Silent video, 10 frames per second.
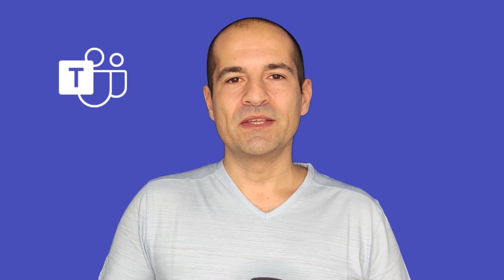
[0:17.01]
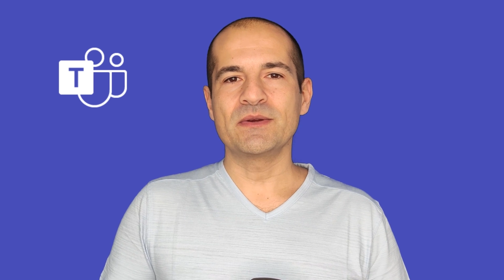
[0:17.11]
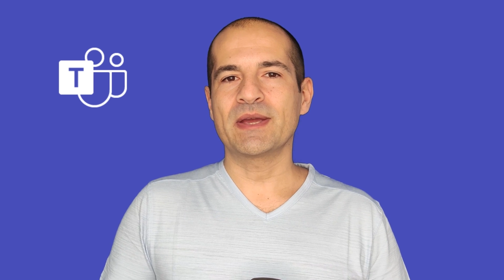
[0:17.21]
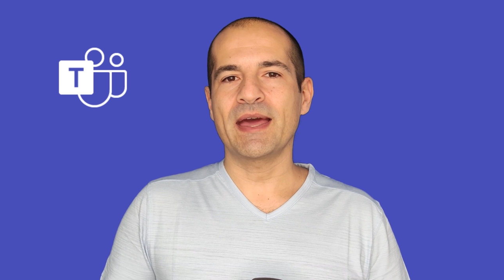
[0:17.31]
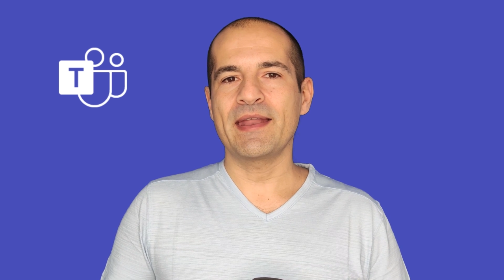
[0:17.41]

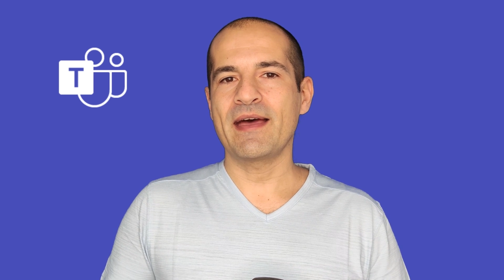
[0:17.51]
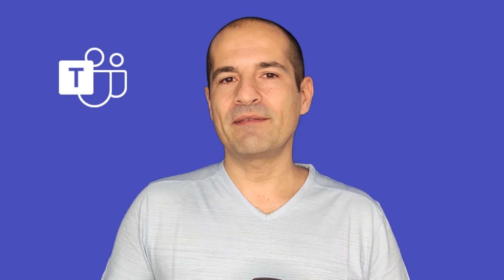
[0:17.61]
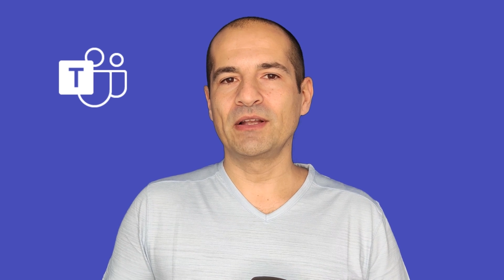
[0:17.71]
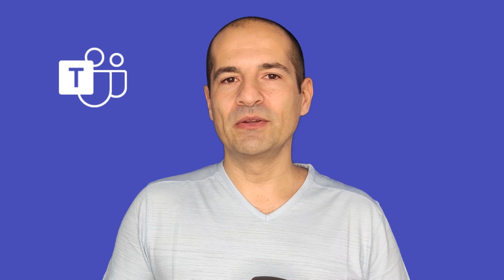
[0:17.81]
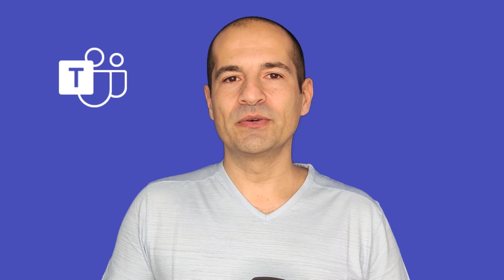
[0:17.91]
You can
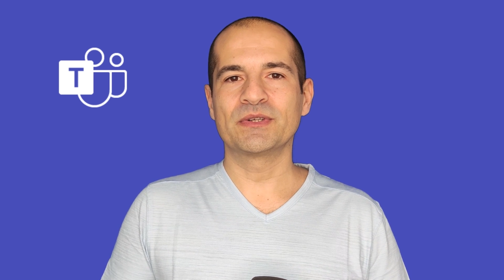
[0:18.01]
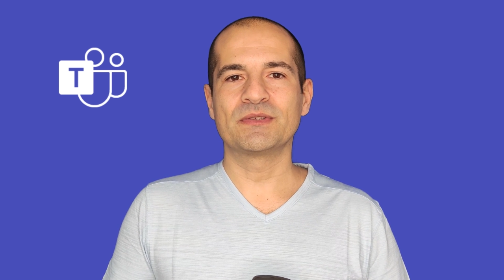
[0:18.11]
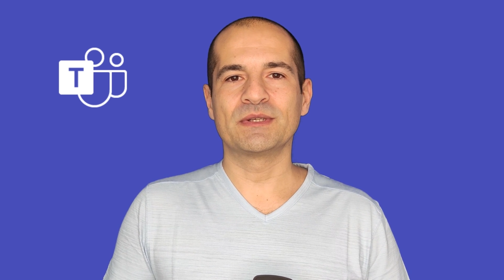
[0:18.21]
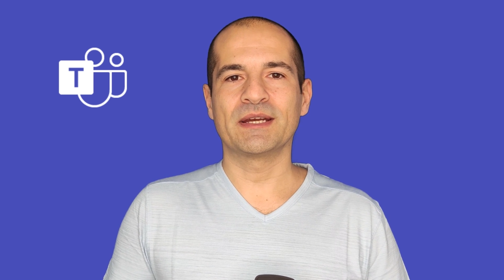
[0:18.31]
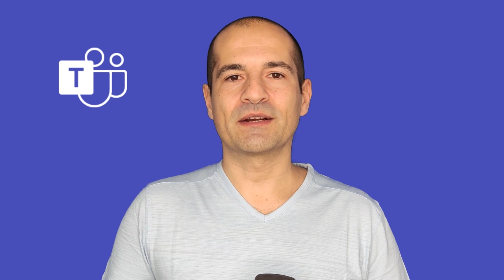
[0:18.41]
have a look
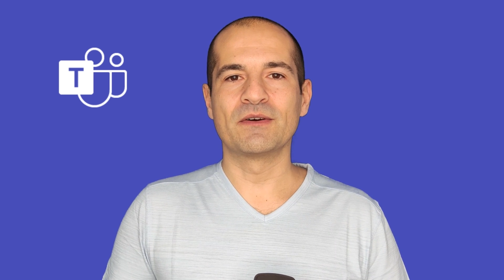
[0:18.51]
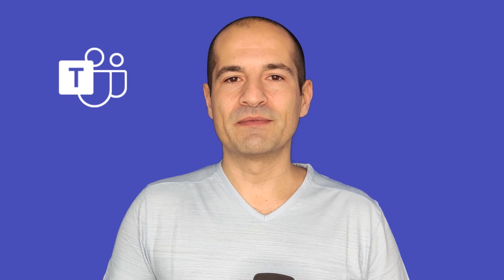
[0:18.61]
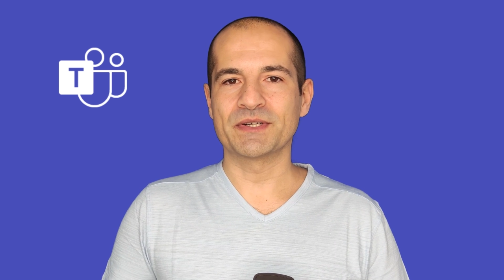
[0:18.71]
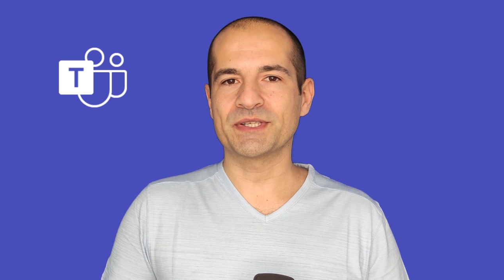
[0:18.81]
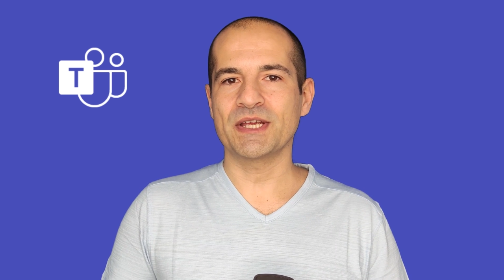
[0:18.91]
to the
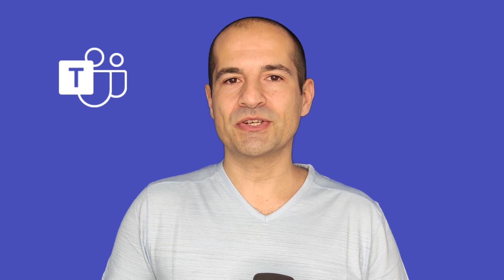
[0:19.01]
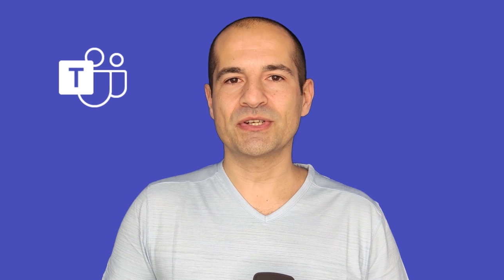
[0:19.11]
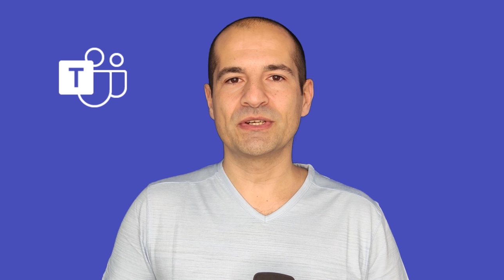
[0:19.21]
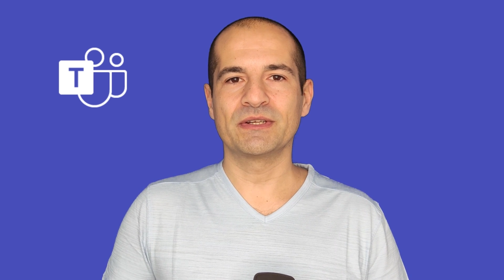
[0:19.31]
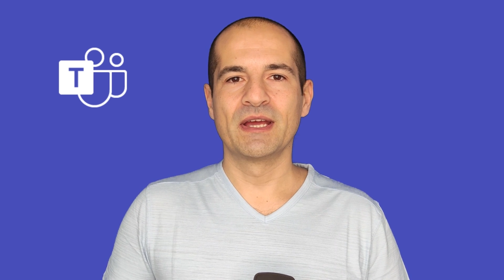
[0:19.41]

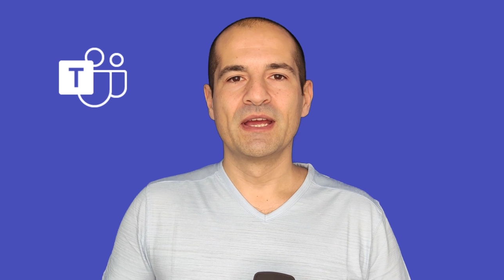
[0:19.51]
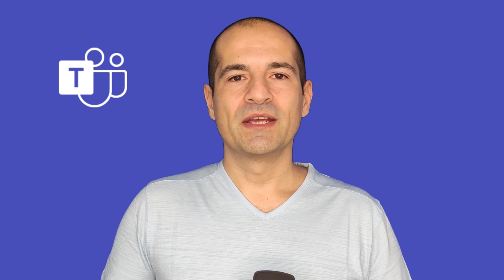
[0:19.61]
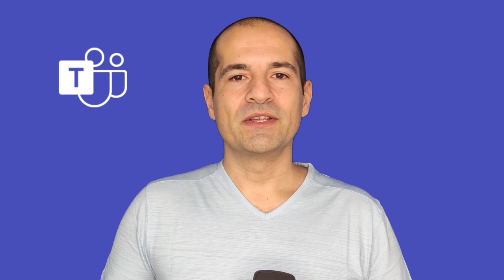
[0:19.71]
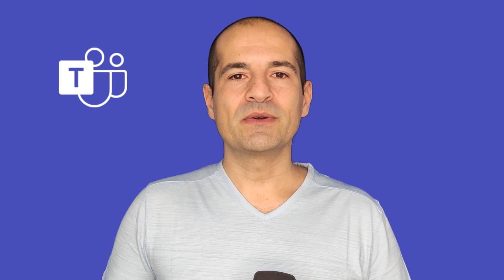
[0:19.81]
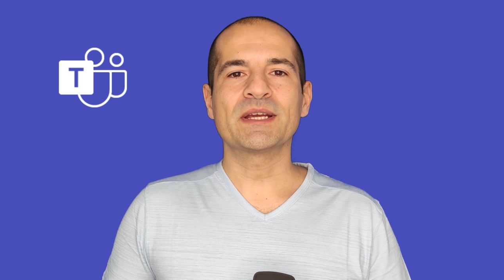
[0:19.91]
conversation,
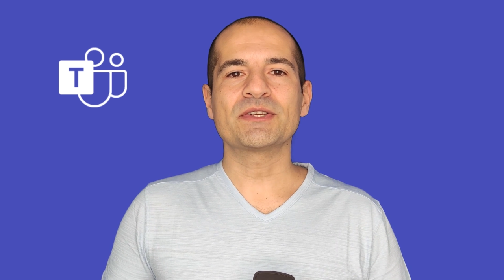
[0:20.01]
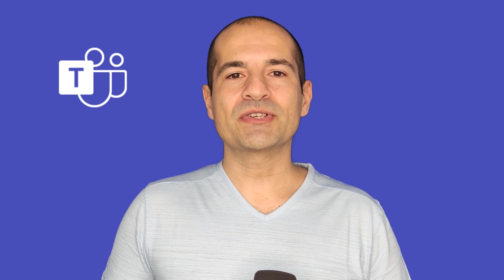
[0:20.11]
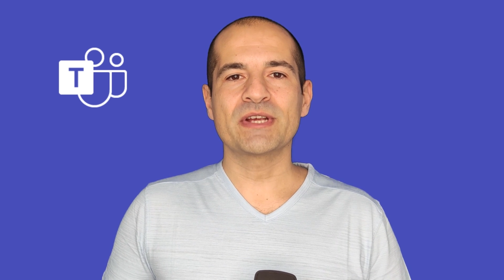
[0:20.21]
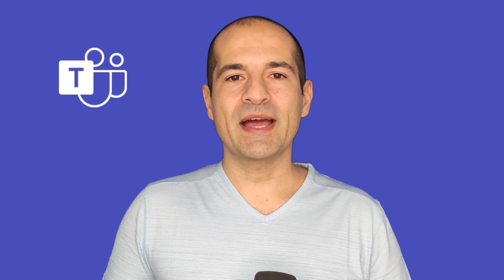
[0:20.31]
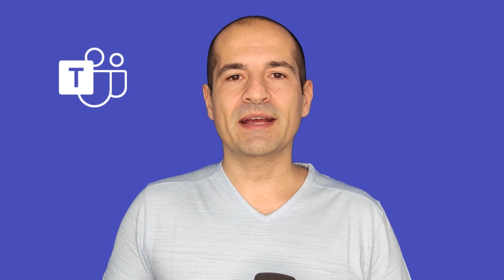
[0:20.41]
you can
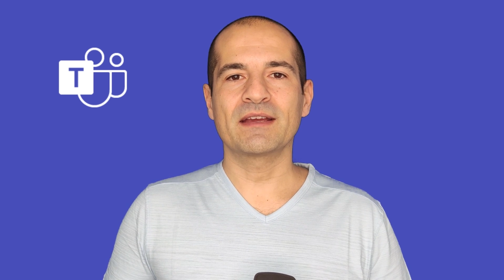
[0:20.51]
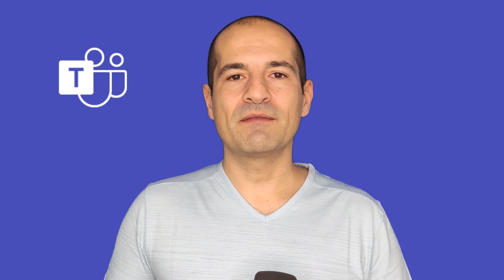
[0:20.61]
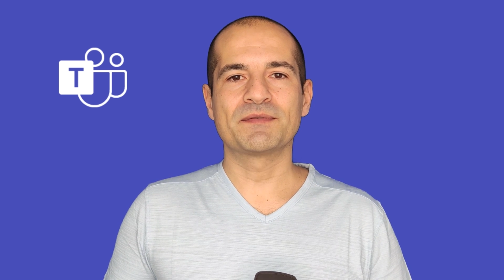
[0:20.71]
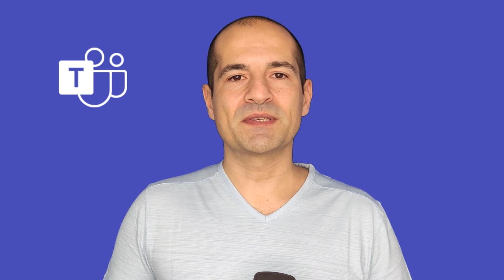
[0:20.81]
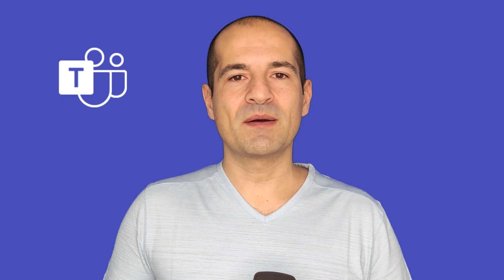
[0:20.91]
check
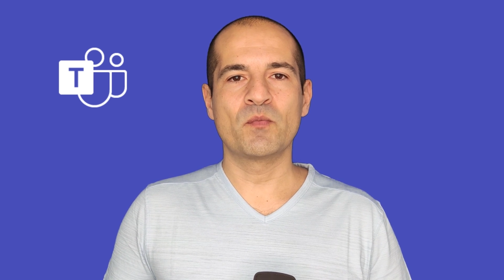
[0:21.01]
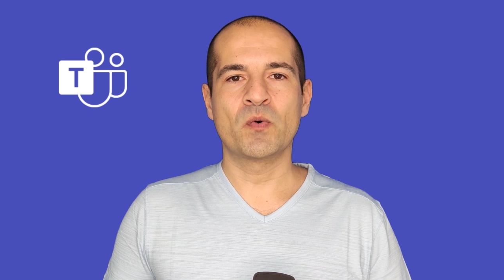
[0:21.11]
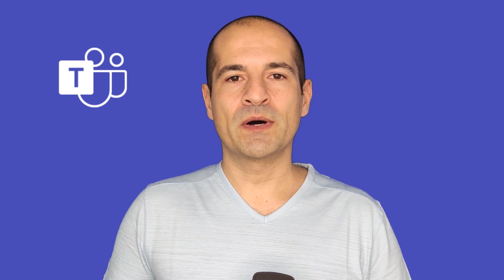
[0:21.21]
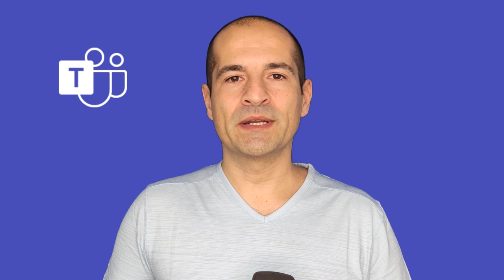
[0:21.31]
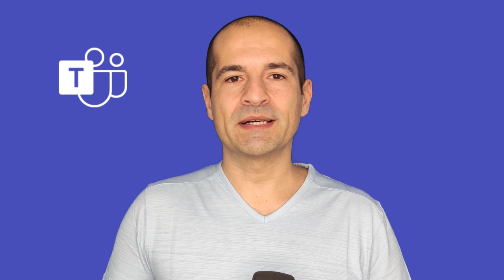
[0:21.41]
if
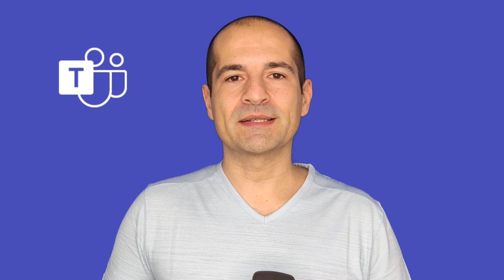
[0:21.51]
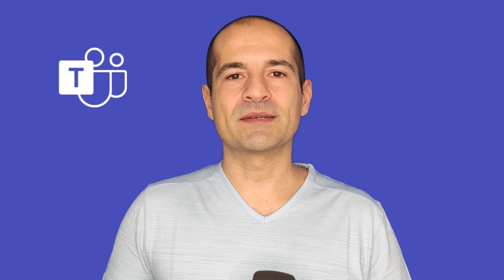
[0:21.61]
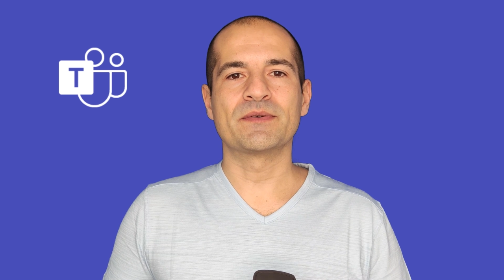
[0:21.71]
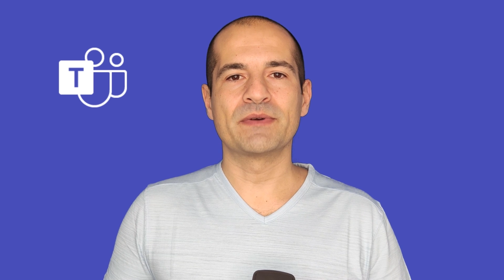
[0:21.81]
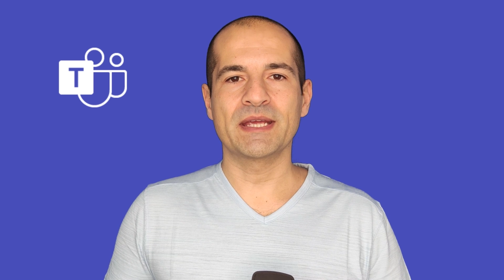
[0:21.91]
someone
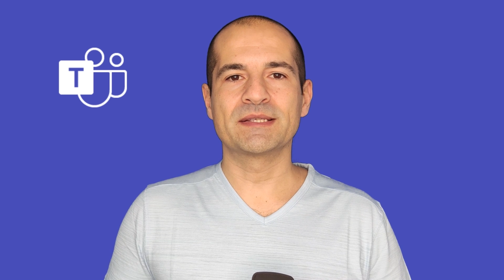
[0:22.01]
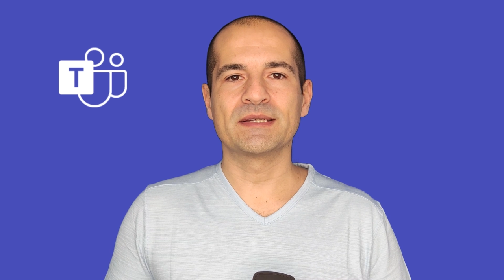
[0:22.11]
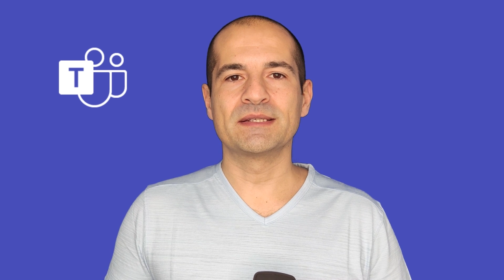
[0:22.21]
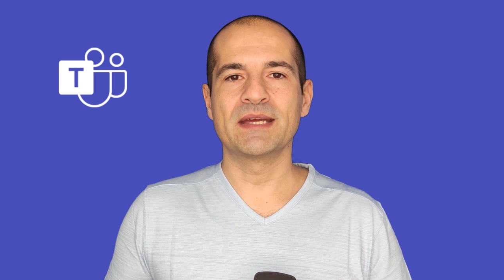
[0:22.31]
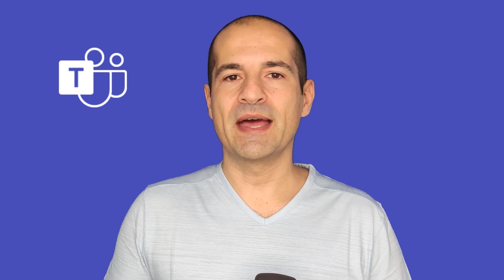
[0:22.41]
has
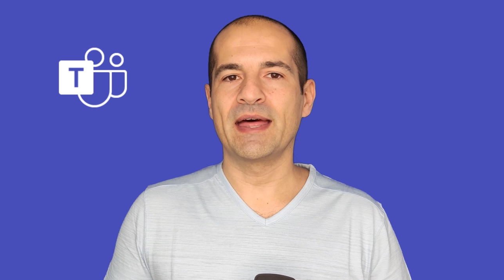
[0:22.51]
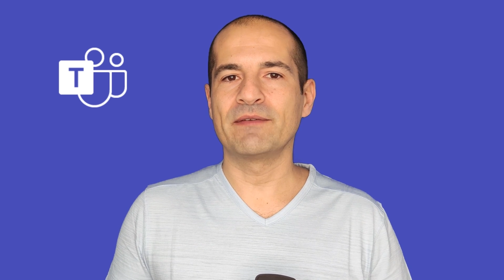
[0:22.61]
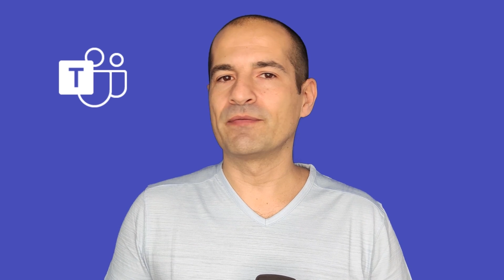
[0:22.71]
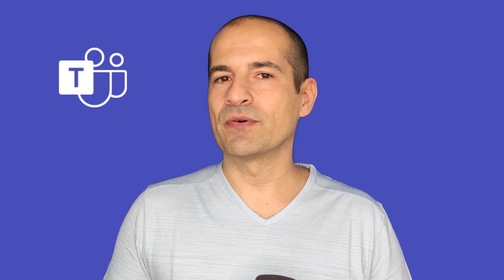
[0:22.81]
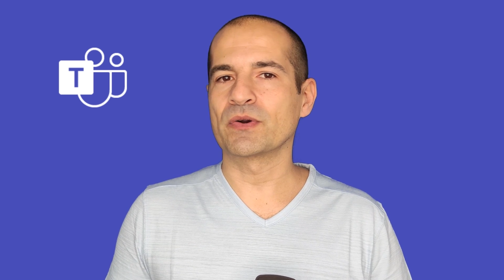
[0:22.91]
raised the
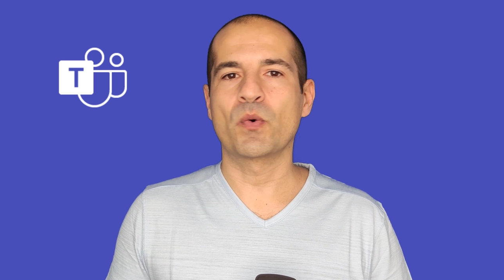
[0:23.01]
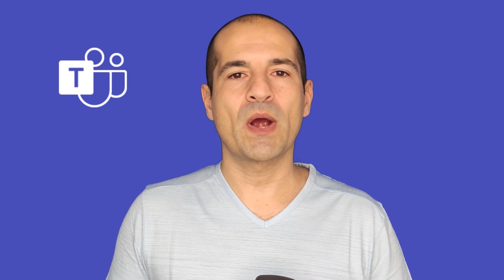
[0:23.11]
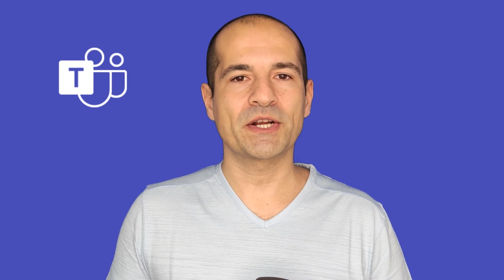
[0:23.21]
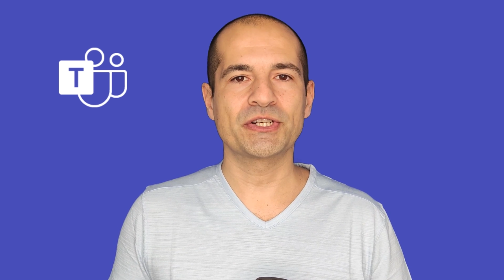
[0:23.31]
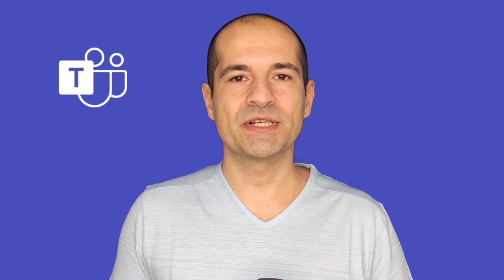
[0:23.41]
hand for
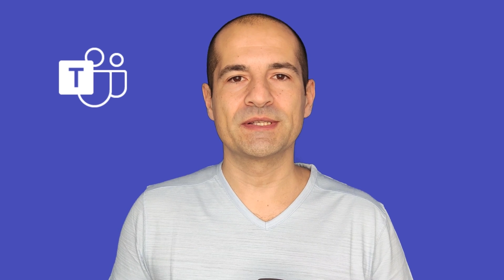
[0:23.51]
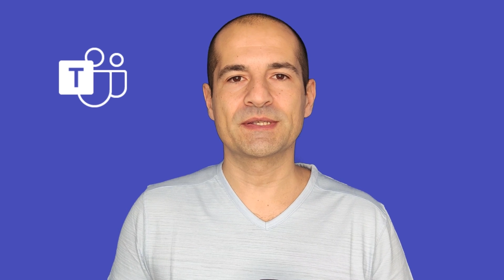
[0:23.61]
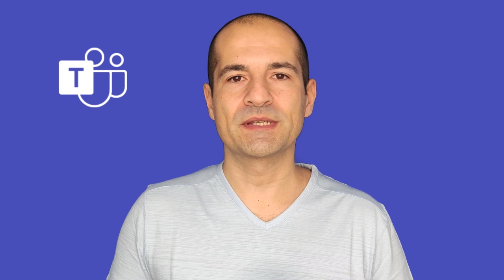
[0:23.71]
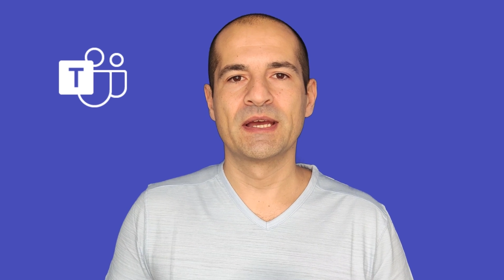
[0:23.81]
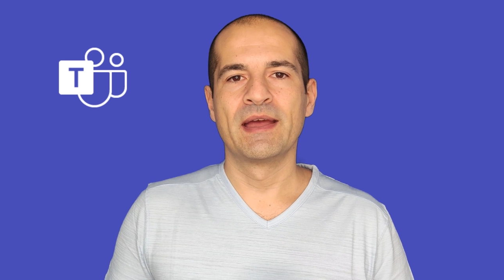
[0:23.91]

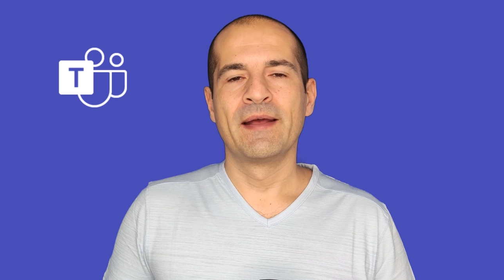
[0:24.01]
questions,